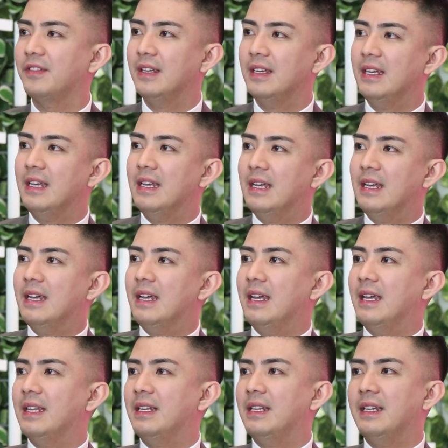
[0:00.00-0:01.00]
Mm-hmm.
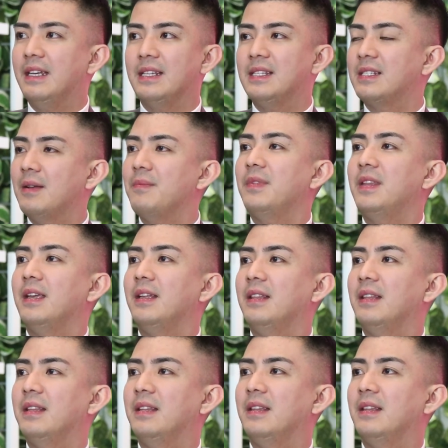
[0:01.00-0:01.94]
And it's something